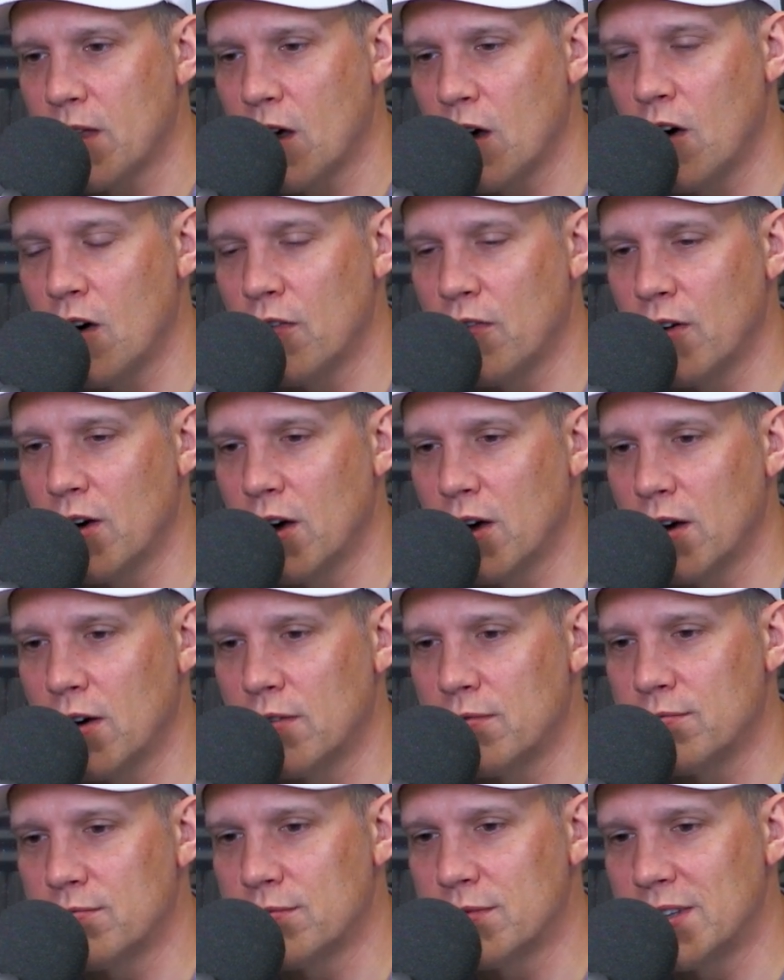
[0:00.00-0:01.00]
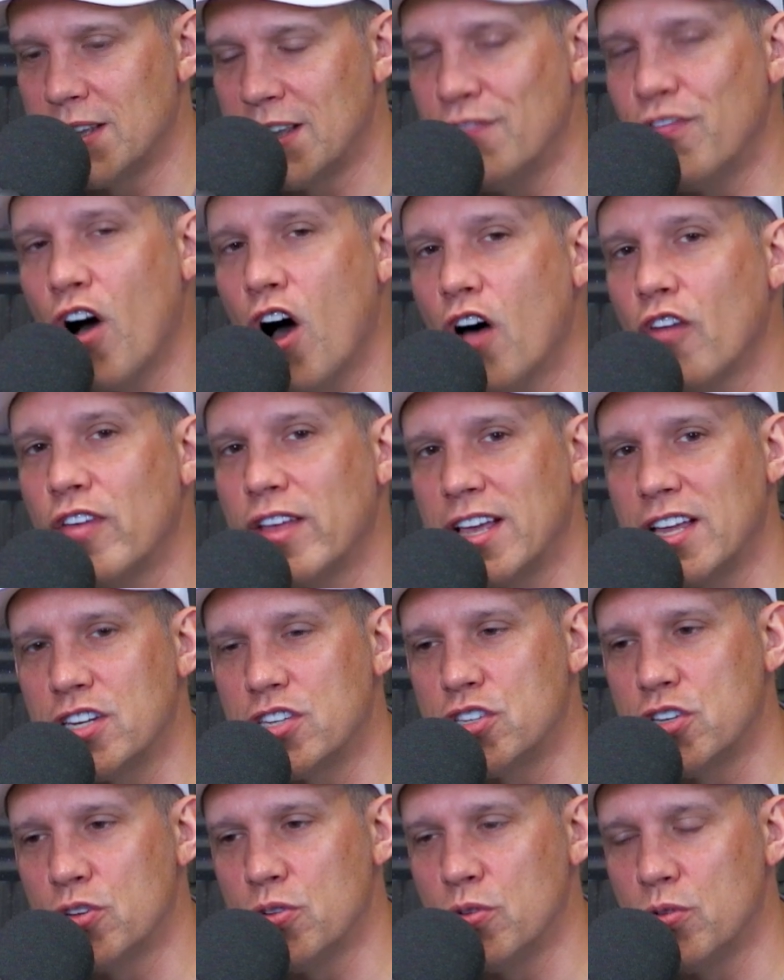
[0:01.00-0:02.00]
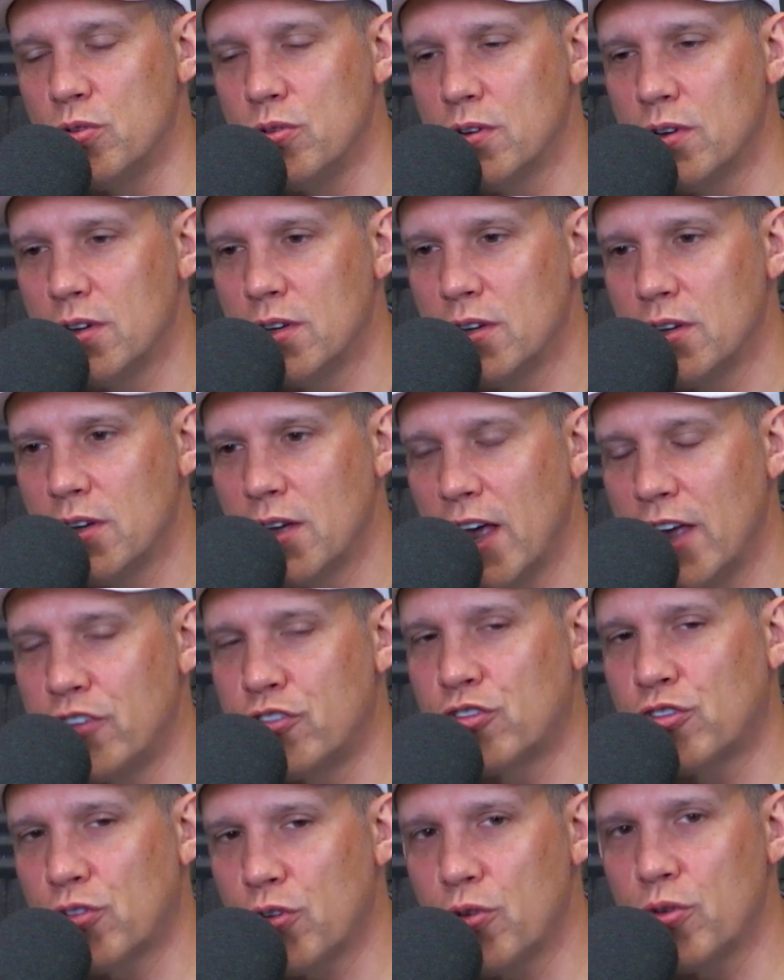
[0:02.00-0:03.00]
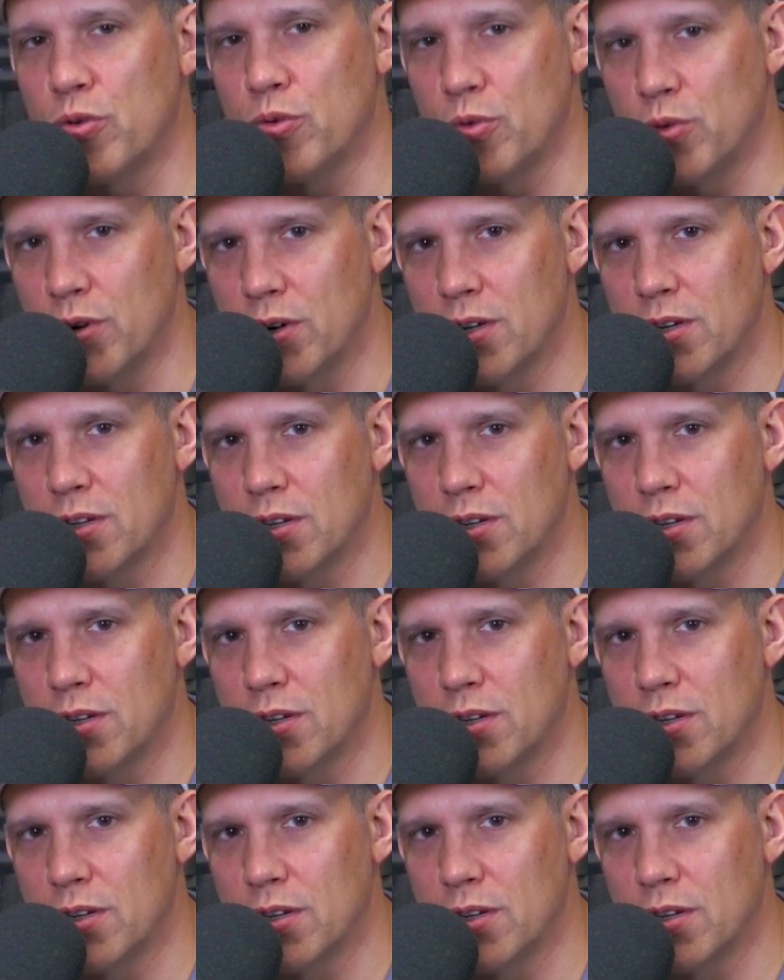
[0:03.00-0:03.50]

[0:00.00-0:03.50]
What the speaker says: of evolving into a true